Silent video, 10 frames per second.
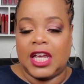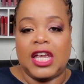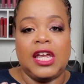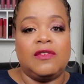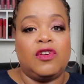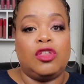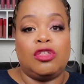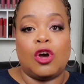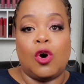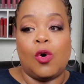Even
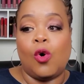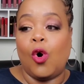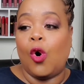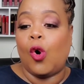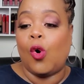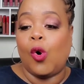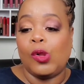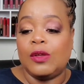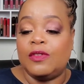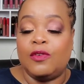though
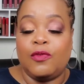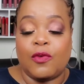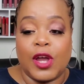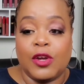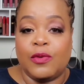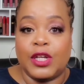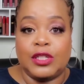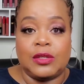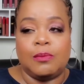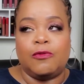all of the
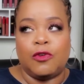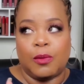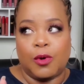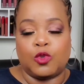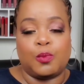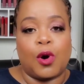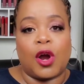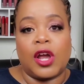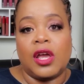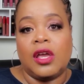fragrance, for the most part,